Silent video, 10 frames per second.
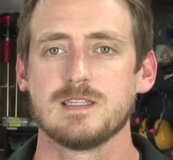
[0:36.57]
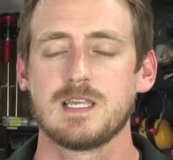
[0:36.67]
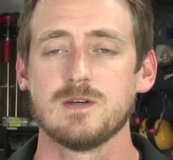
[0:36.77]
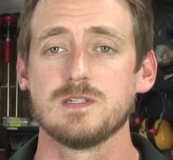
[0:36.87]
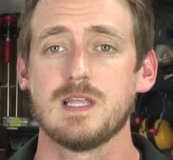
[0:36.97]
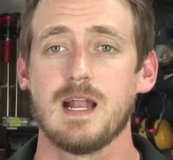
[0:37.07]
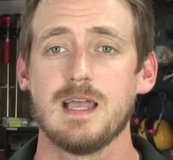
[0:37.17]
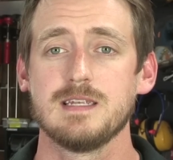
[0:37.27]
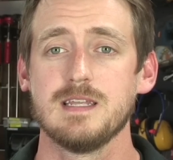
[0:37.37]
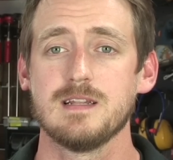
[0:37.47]
The skills that
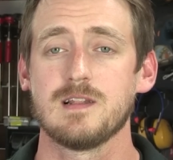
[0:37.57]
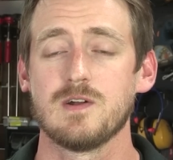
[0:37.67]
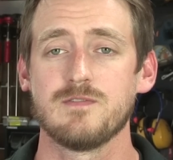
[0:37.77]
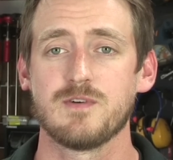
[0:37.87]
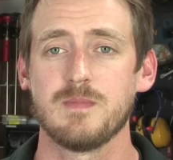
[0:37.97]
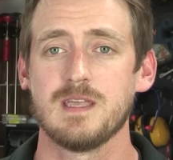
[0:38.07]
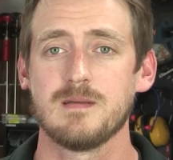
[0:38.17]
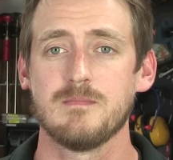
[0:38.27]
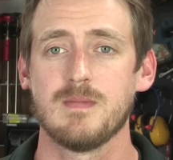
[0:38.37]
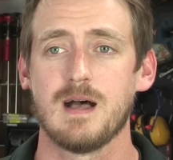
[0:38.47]
I didn't learn from
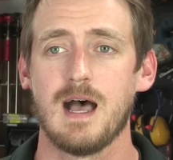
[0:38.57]
him,